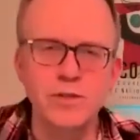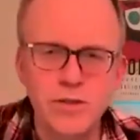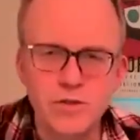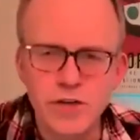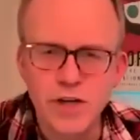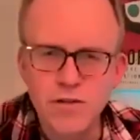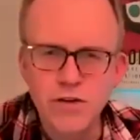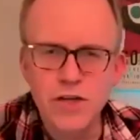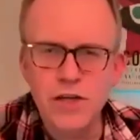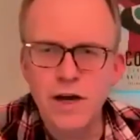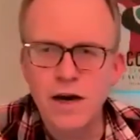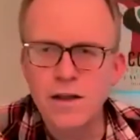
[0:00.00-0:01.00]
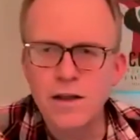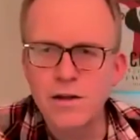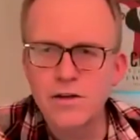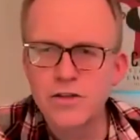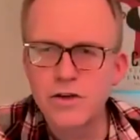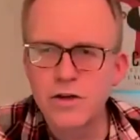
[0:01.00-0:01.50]
So I was going to have a look at
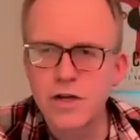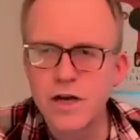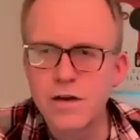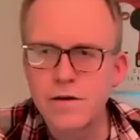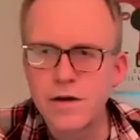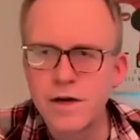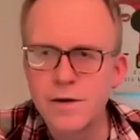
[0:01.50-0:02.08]
another song now,